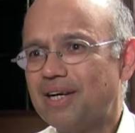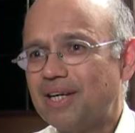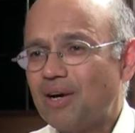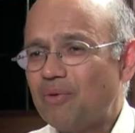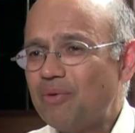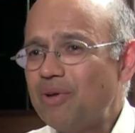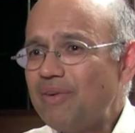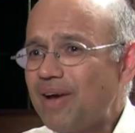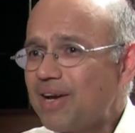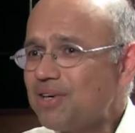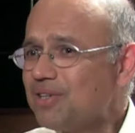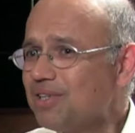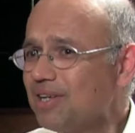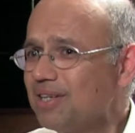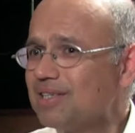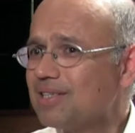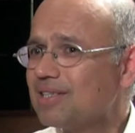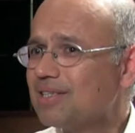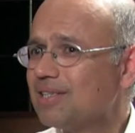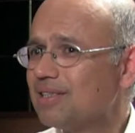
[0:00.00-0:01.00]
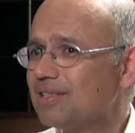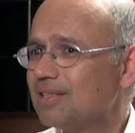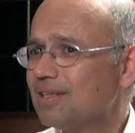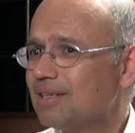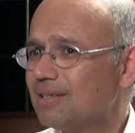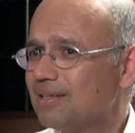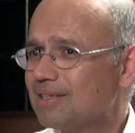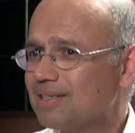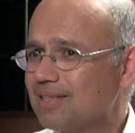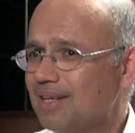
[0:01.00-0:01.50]
Now, we've actually done st
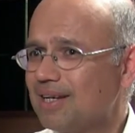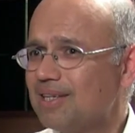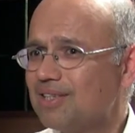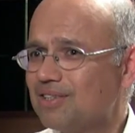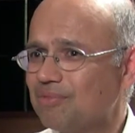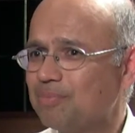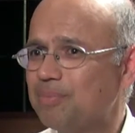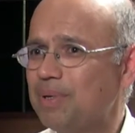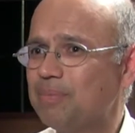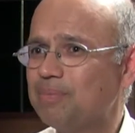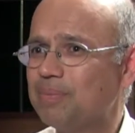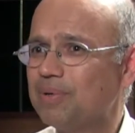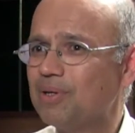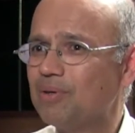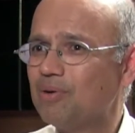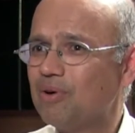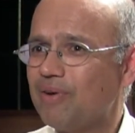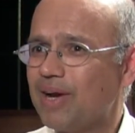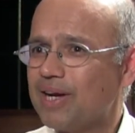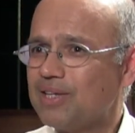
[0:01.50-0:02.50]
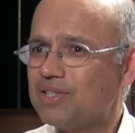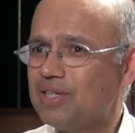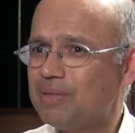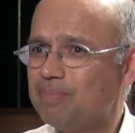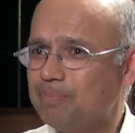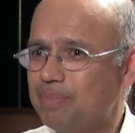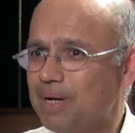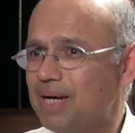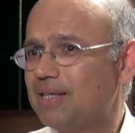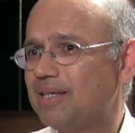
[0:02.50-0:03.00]
studies of people who have actually
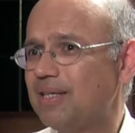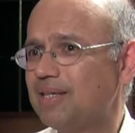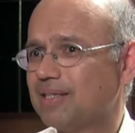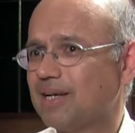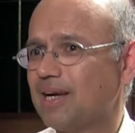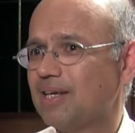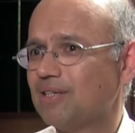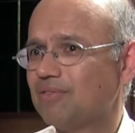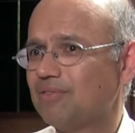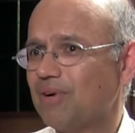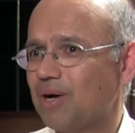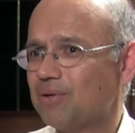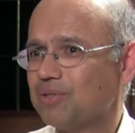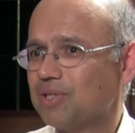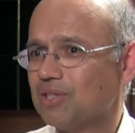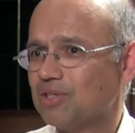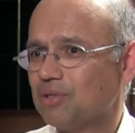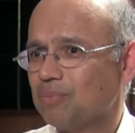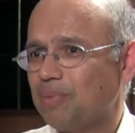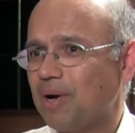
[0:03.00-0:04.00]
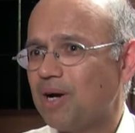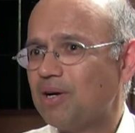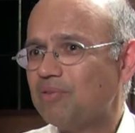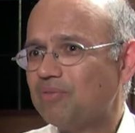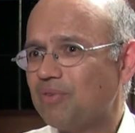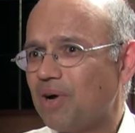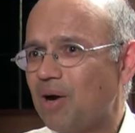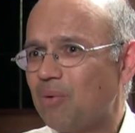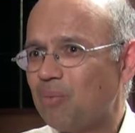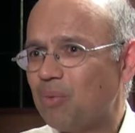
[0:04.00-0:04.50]
built these kinds of housing. So part of
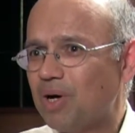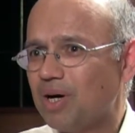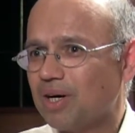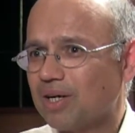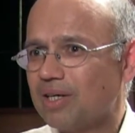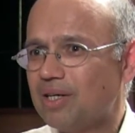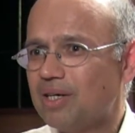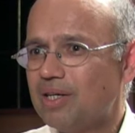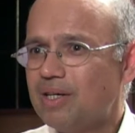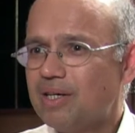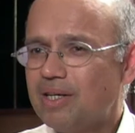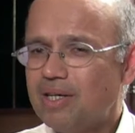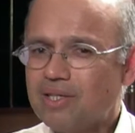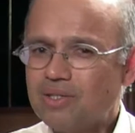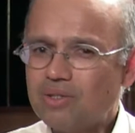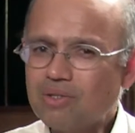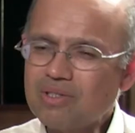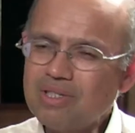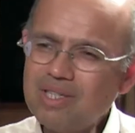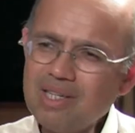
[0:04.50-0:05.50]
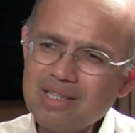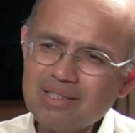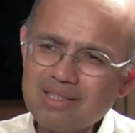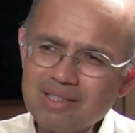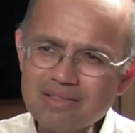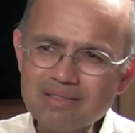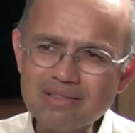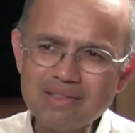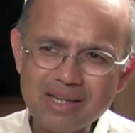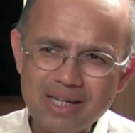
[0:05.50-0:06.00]
our work is to see is
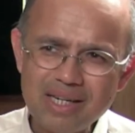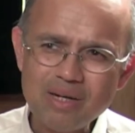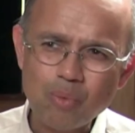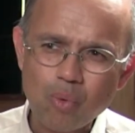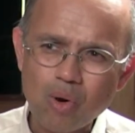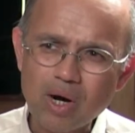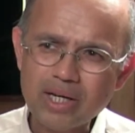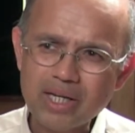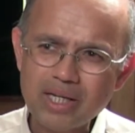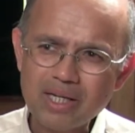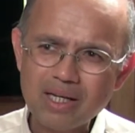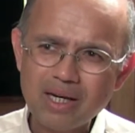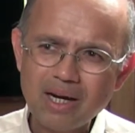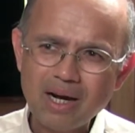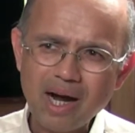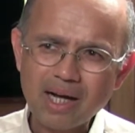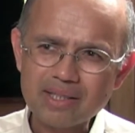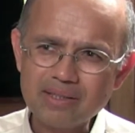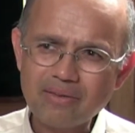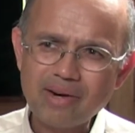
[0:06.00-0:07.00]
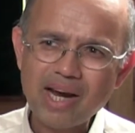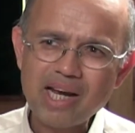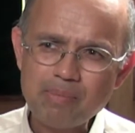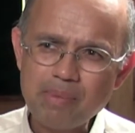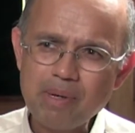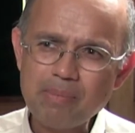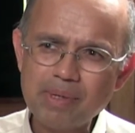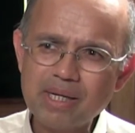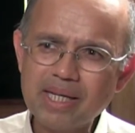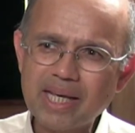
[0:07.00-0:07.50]
this really working? Are the right
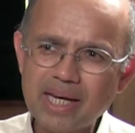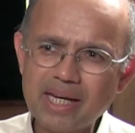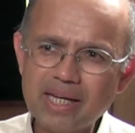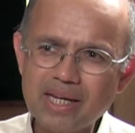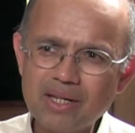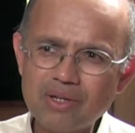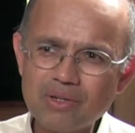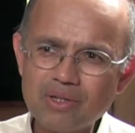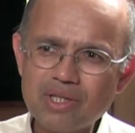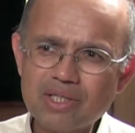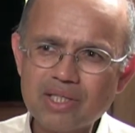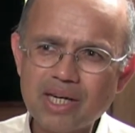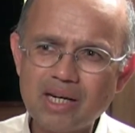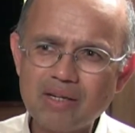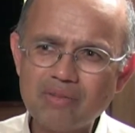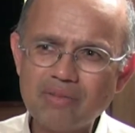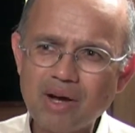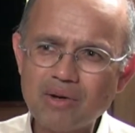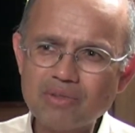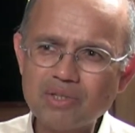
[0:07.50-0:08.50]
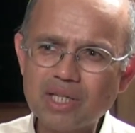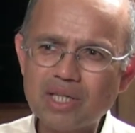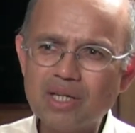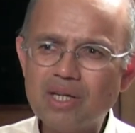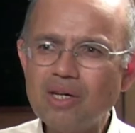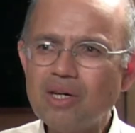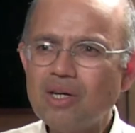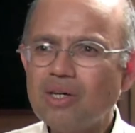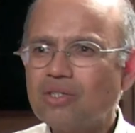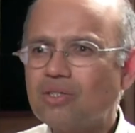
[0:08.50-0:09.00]
people getting into this kind of housing?
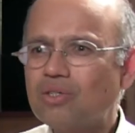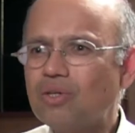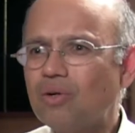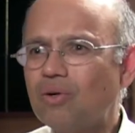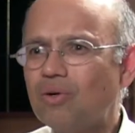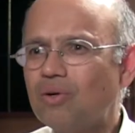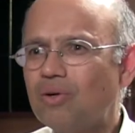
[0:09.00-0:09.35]
Or otherwise so, the